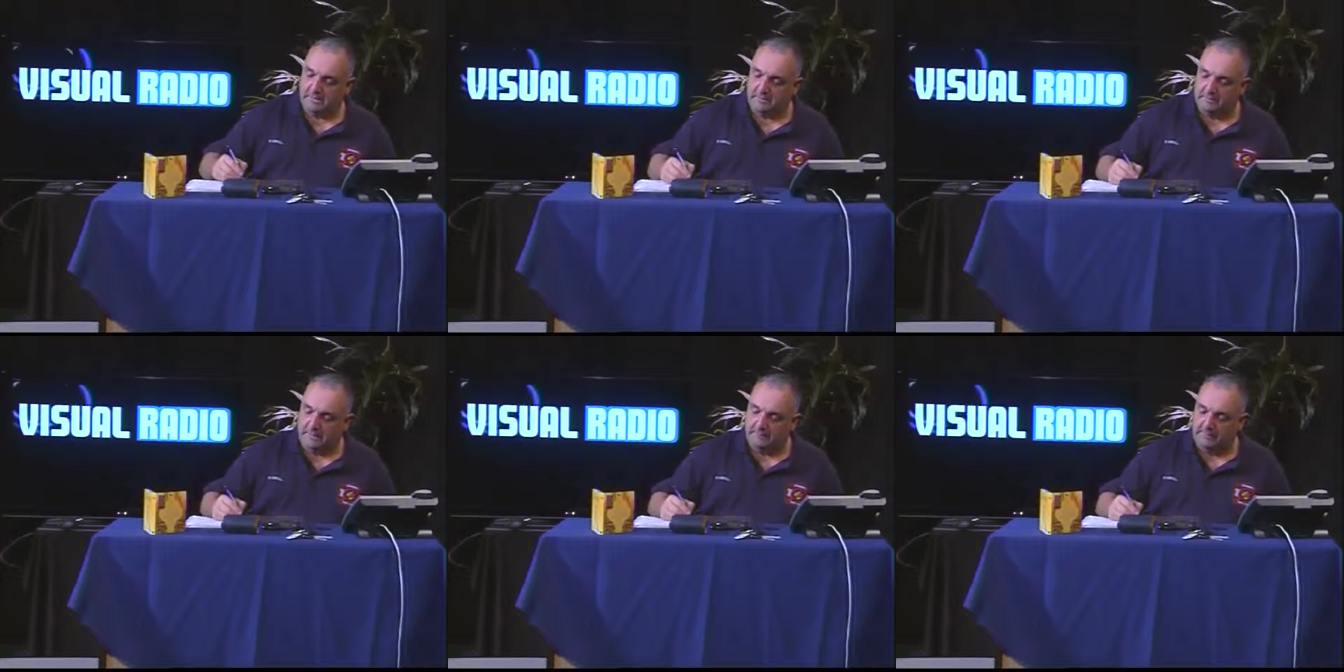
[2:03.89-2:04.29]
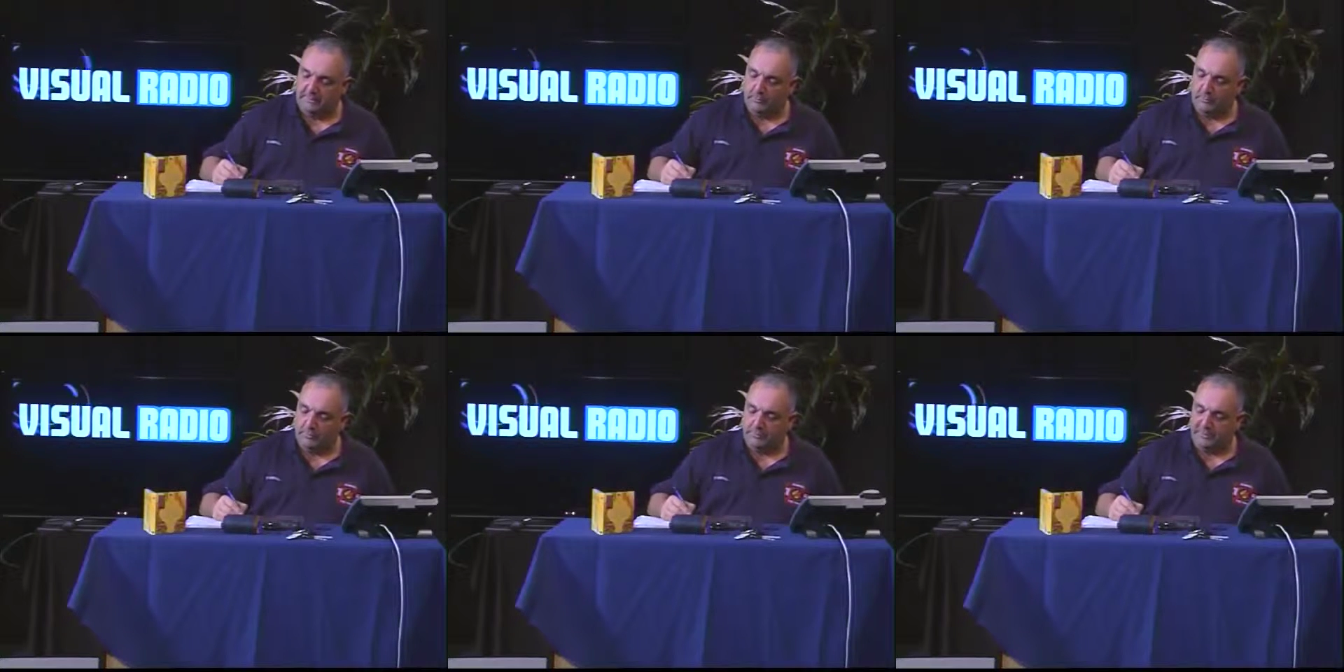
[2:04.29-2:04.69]

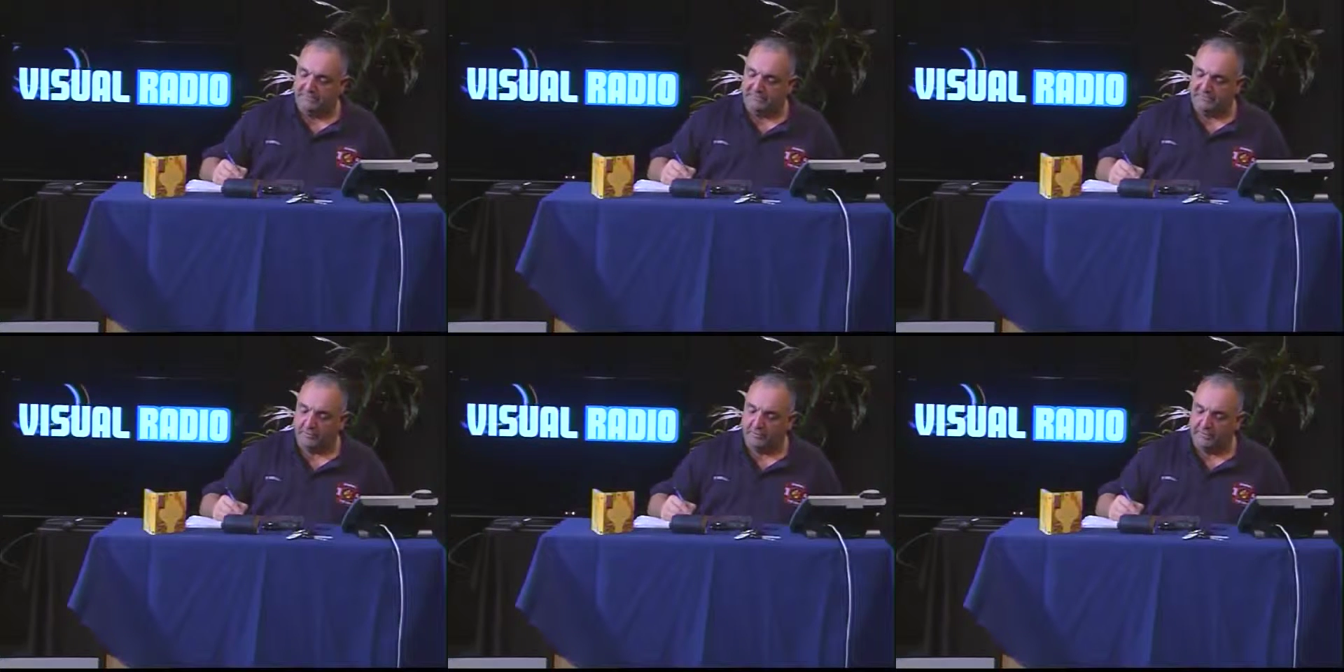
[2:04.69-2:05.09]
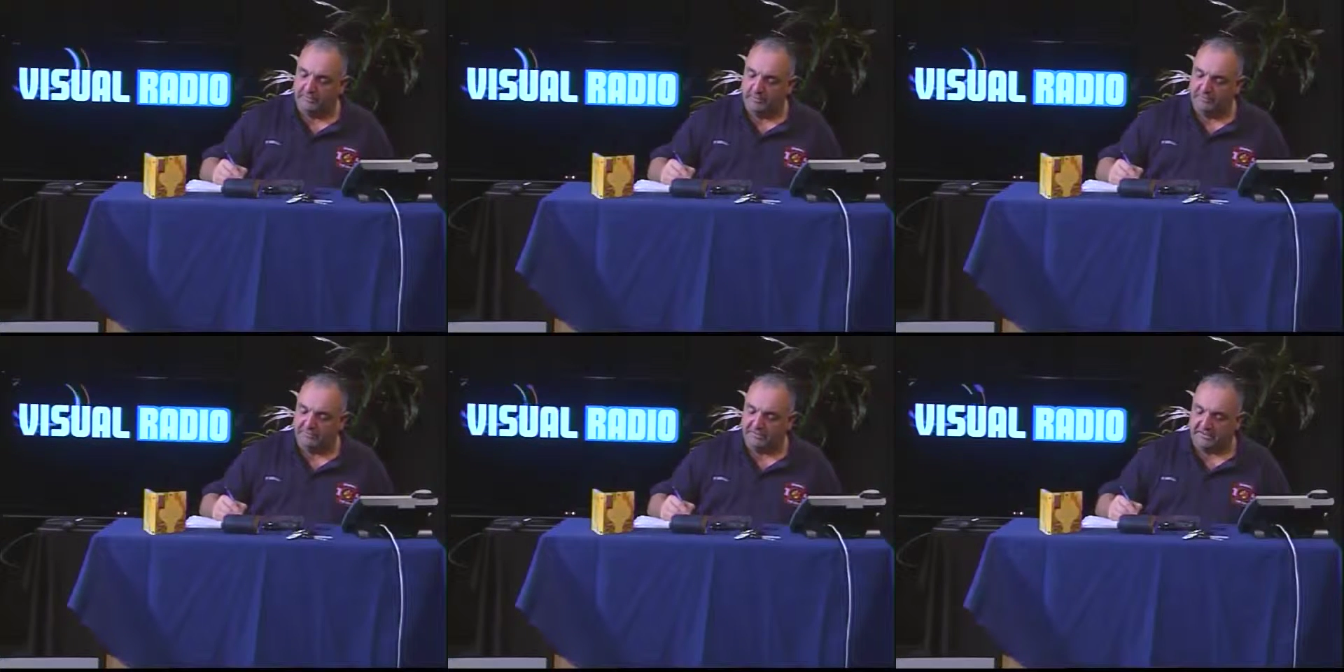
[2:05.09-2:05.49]
Columbia would be Sony
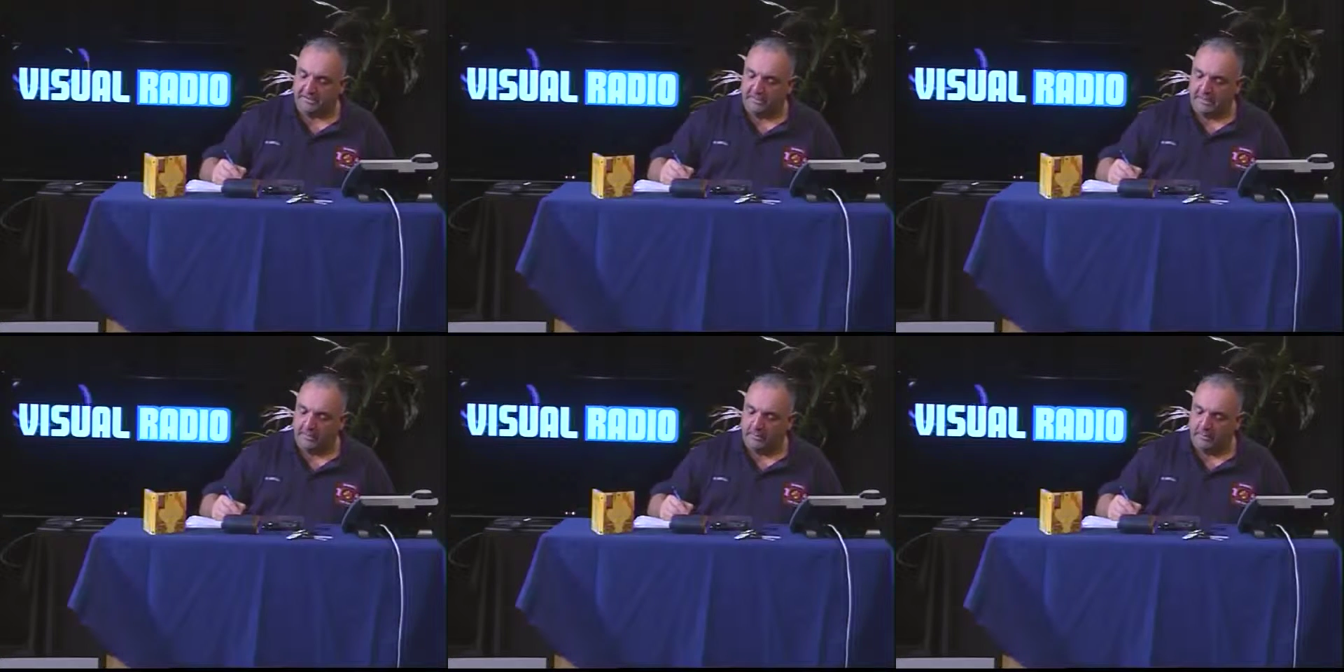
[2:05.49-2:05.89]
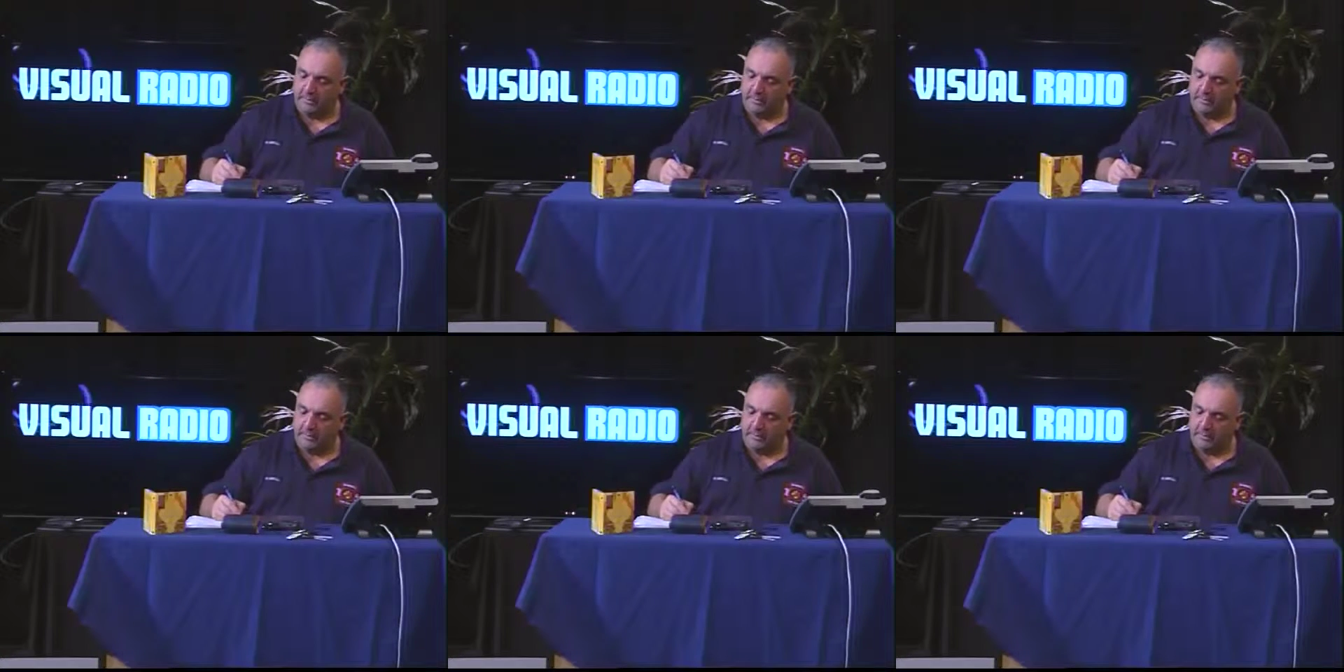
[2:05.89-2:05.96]
Music now,